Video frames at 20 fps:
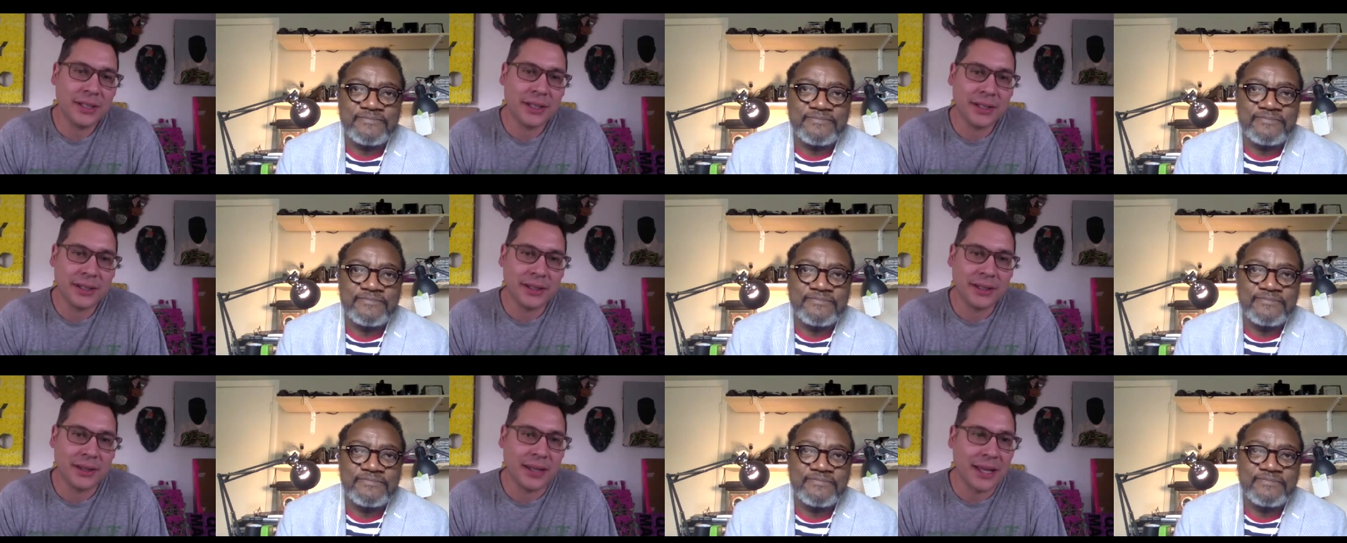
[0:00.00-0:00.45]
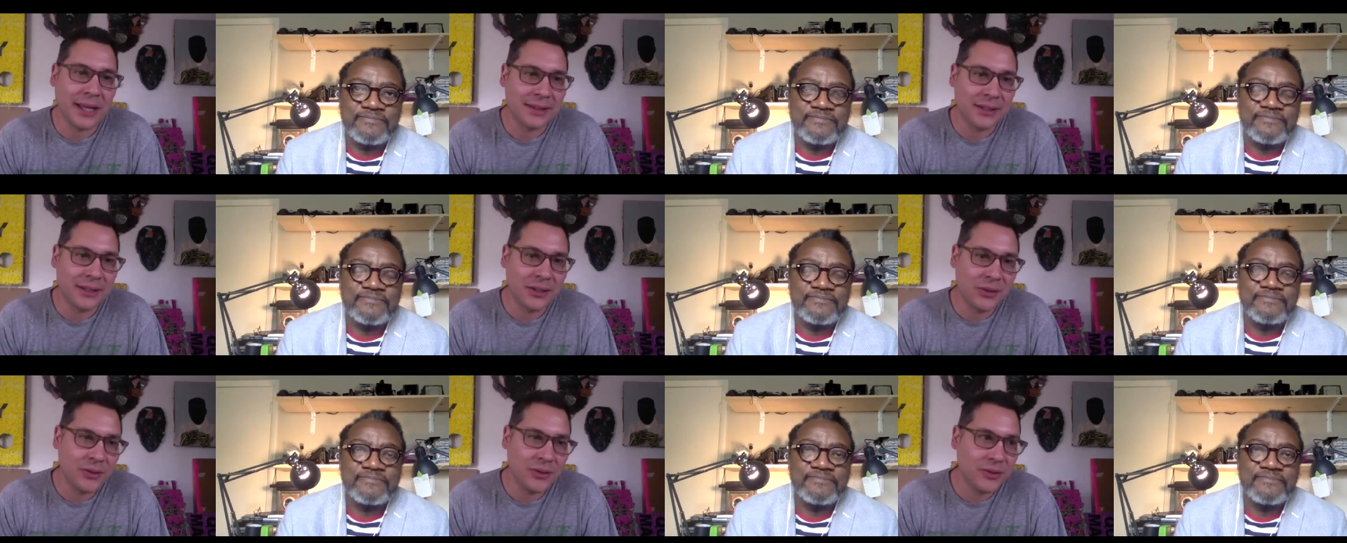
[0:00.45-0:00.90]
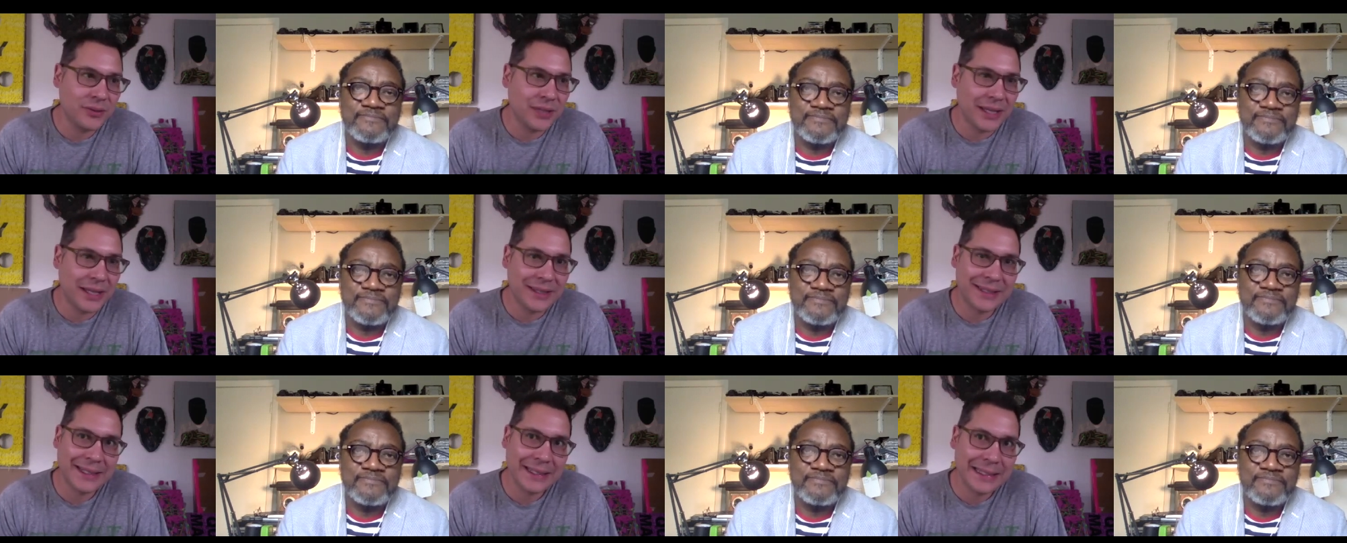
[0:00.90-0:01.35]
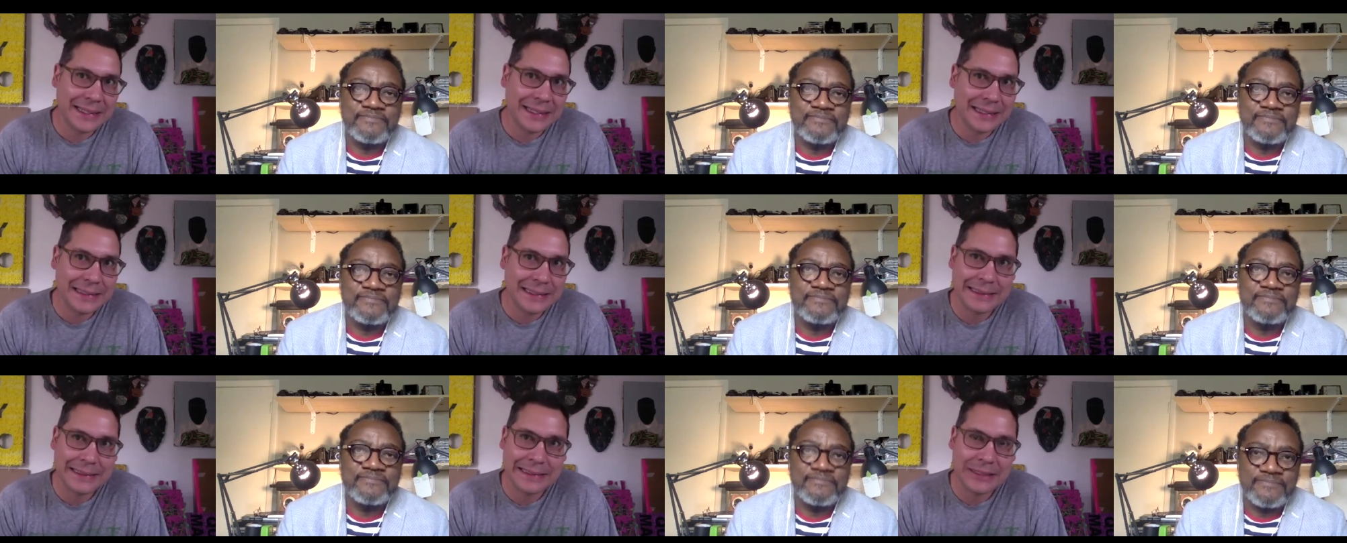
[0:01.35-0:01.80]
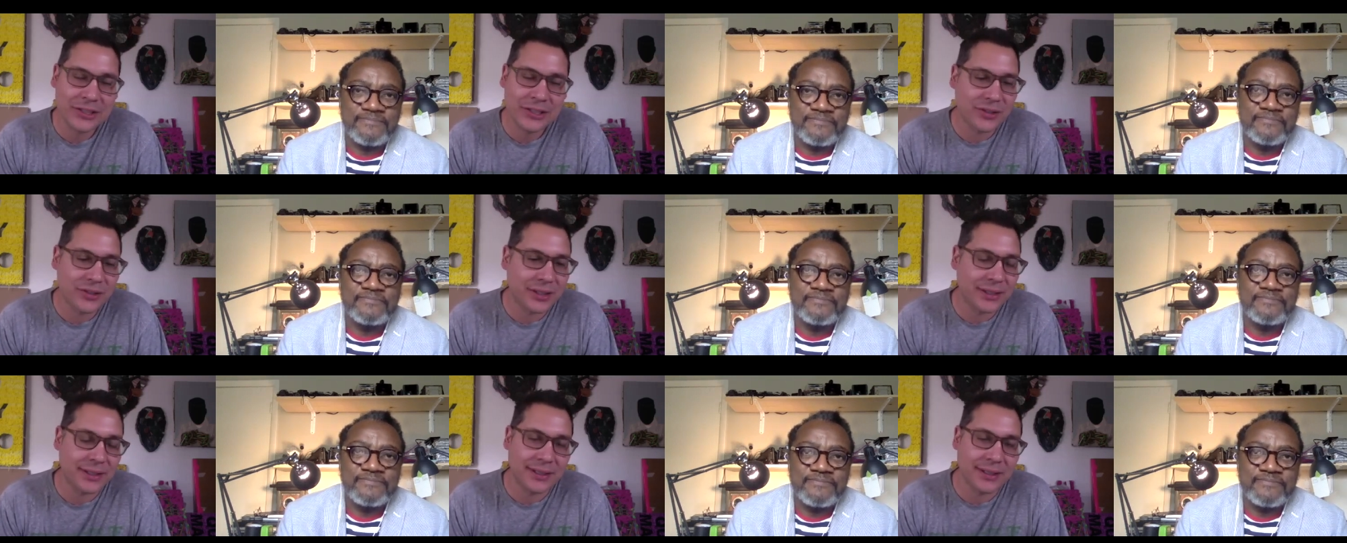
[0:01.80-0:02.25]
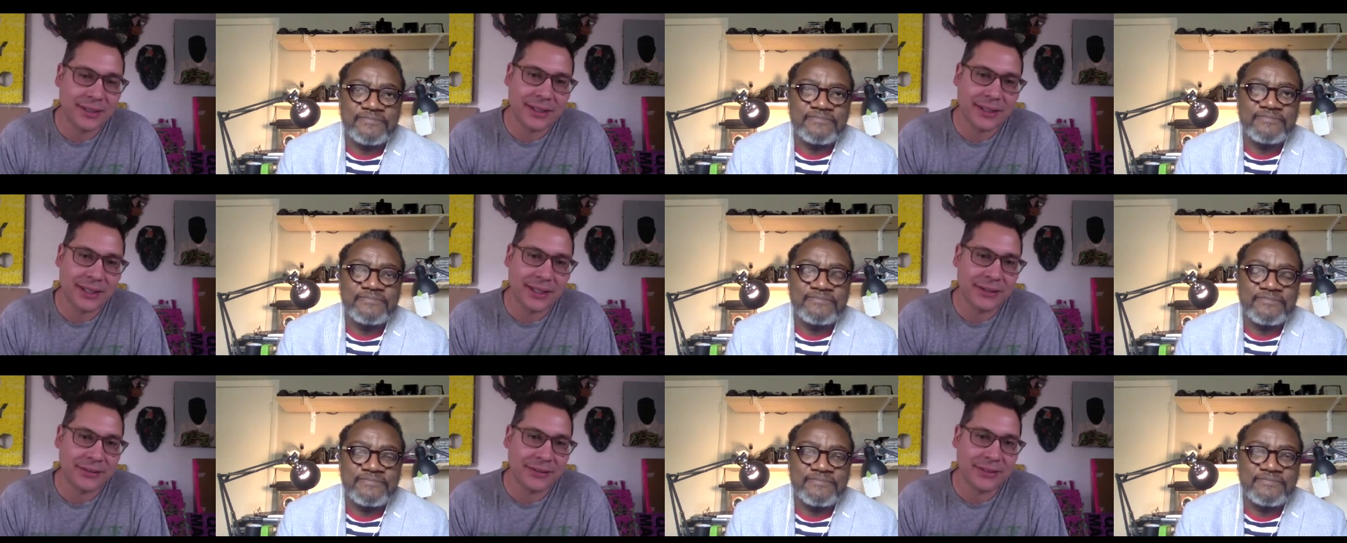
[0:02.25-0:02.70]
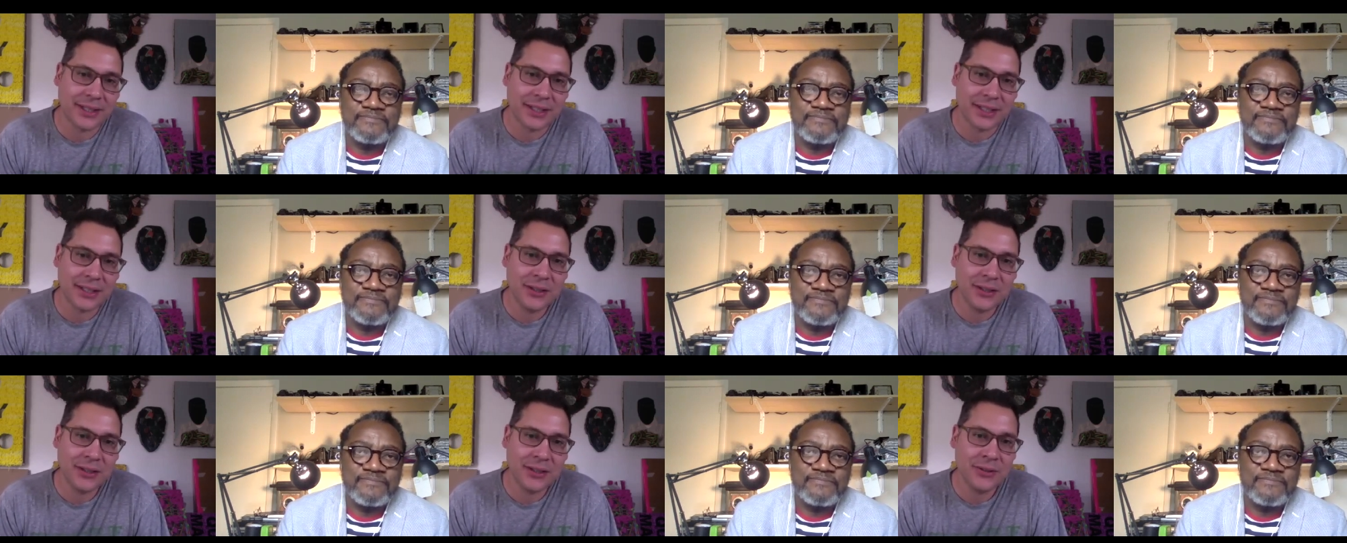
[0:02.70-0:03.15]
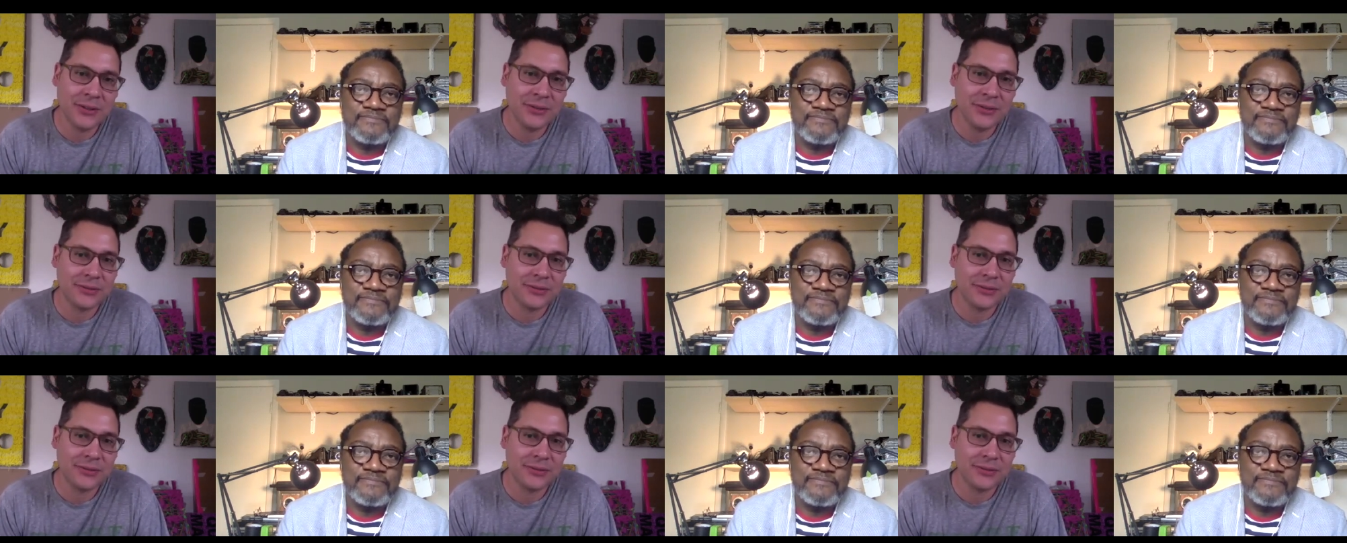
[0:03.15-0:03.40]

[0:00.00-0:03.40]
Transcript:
Speaker 1: Latino Latina district, and and I was like, you know,